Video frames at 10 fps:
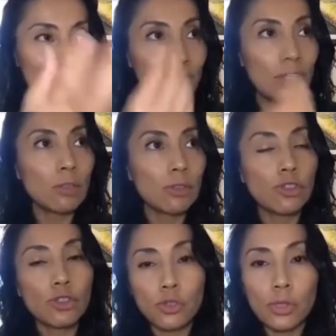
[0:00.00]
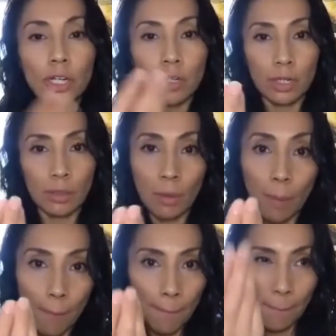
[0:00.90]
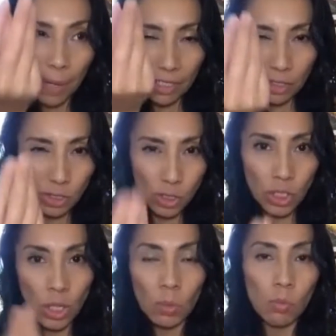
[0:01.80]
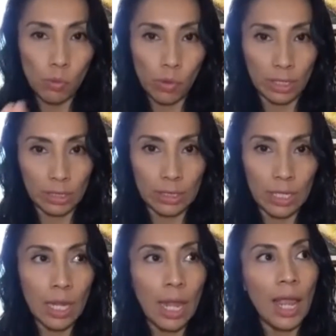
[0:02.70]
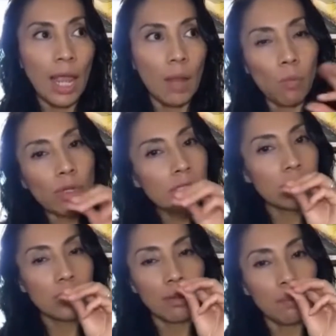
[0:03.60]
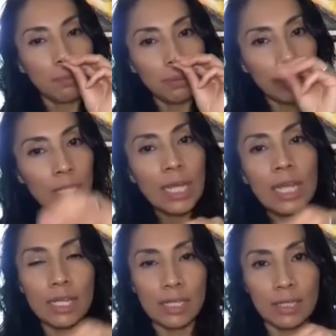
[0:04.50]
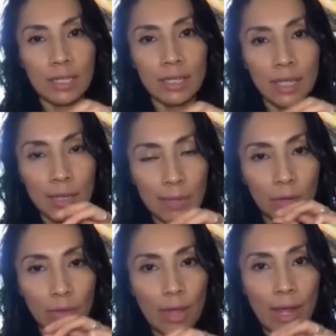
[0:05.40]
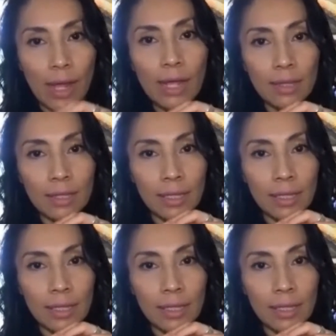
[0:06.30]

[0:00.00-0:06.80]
feels triggered by someone and wants to complain about that.